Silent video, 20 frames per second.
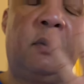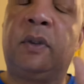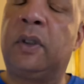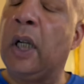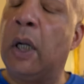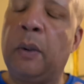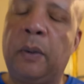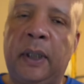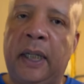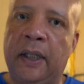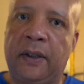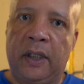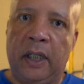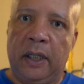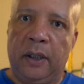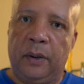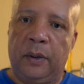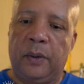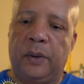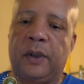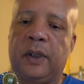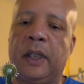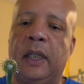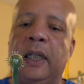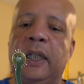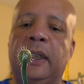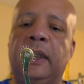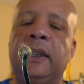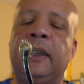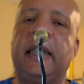Don't get those.
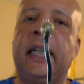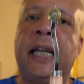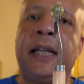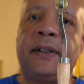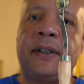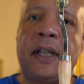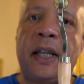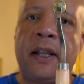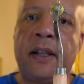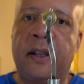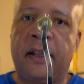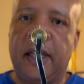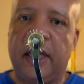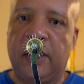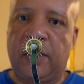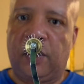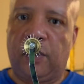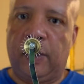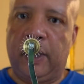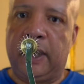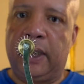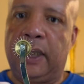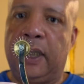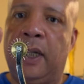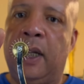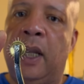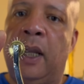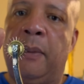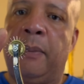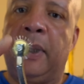Get this one
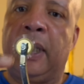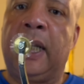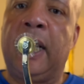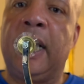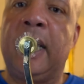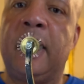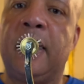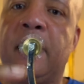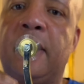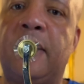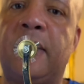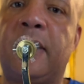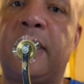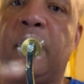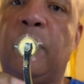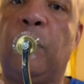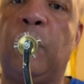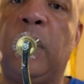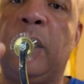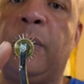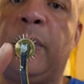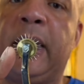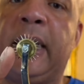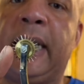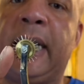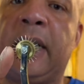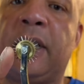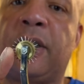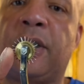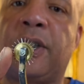because when we
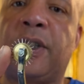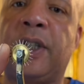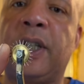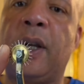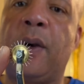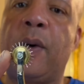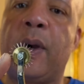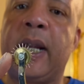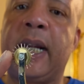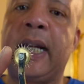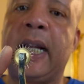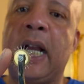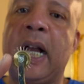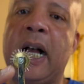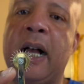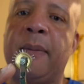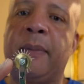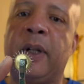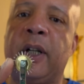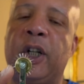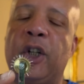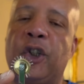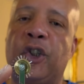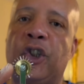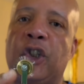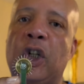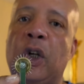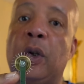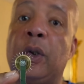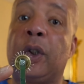get to sewing, I'm going to
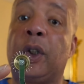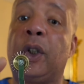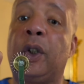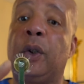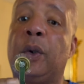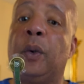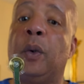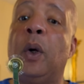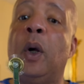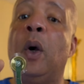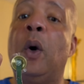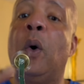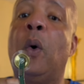show you